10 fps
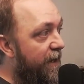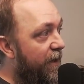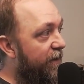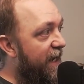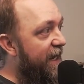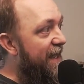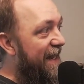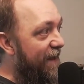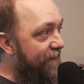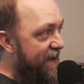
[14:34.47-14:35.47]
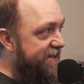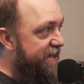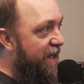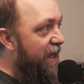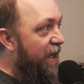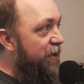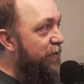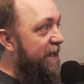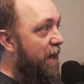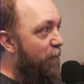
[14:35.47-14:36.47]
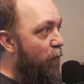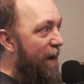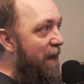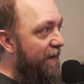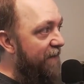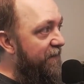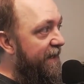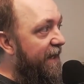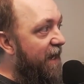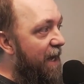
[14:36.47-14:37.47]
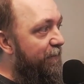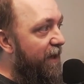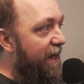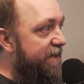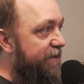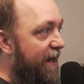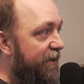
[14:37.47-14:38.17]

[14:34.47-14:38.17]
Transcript: Okay, in this, you get a morale and ethically complex, right?